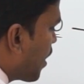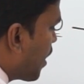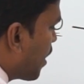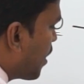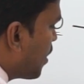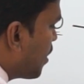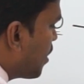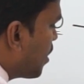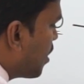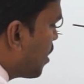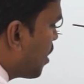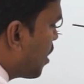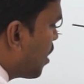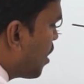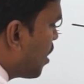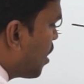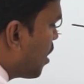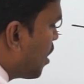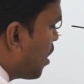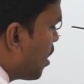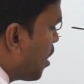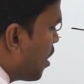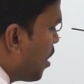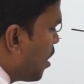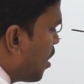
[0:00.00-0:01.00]
ten
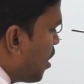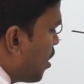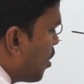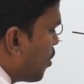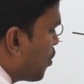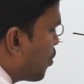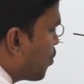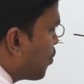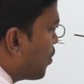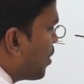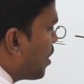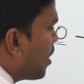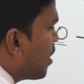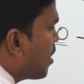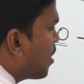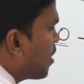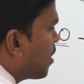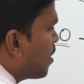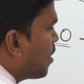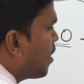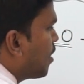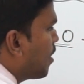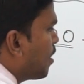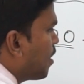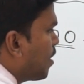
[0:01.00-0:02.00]
to
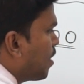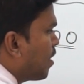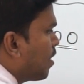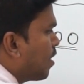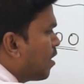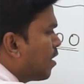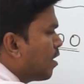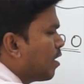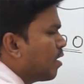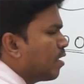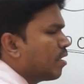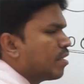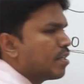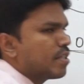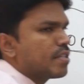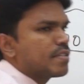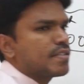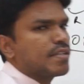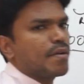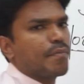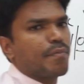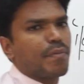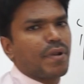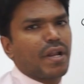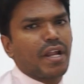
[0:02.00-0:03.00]
the
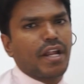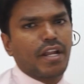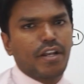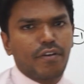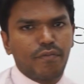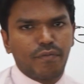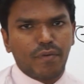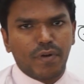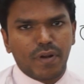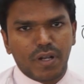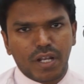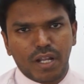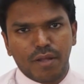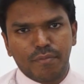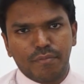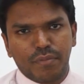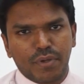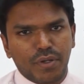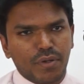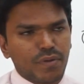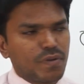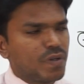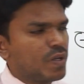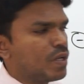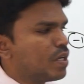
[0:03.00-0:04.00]
subtrahend
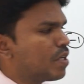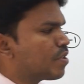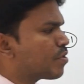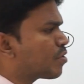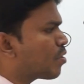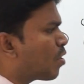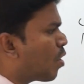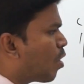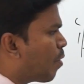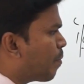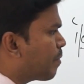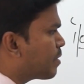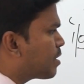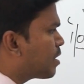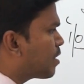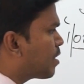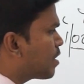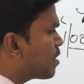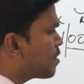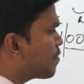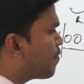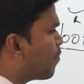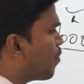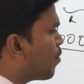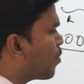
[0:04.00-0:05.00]
number. So how much it
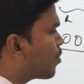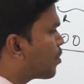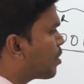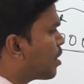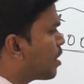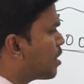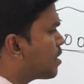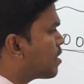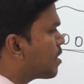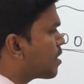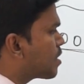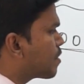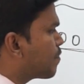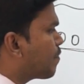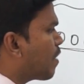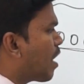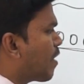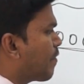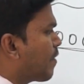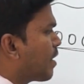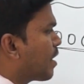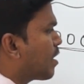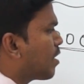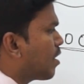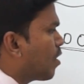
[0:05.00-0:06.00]
is? four, three, six,
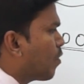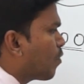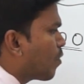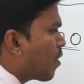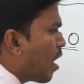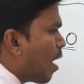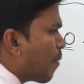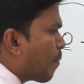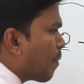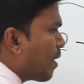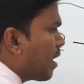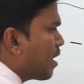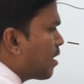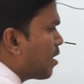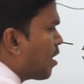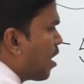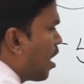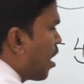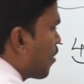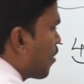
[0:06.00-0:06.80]
five, eight. Now apply the